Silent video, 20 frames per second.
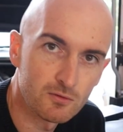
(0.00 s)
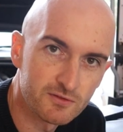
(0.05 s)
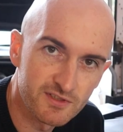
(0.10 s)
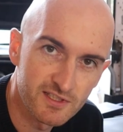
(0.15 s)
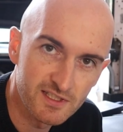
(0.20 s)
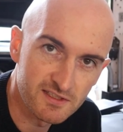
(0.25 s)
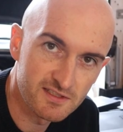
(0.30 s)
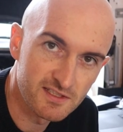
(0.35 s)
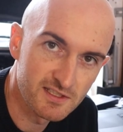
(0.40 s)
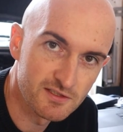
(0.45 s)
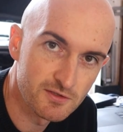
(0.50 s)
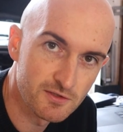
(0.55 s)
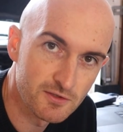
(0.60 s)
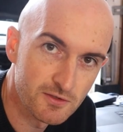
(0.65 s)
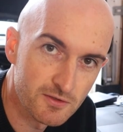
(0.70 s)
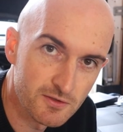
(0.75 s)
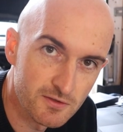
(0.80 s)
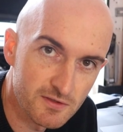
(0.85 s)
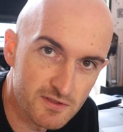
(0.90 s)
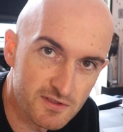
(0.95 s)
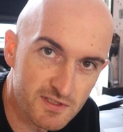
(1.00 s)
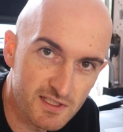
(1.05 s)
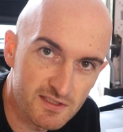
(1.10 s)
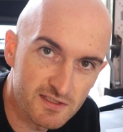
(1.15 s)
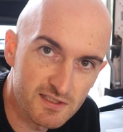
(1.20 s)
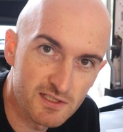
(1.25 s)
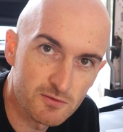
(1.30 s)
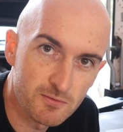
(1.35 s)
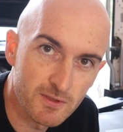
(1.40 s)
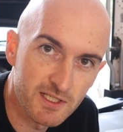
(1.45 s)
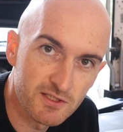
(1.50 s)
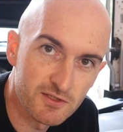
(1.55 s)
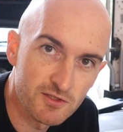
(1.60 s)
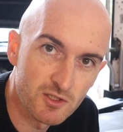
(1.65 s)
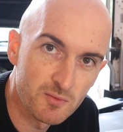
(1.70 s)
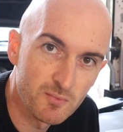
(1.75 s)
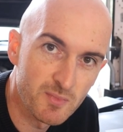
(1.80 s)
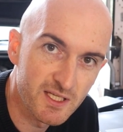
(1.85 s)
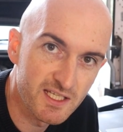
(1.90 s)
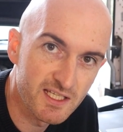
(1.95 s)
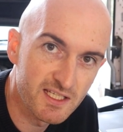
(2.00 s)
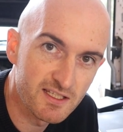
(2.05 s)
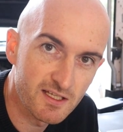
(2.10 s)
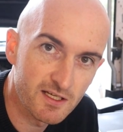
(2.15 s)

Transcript: old 62, 6022BE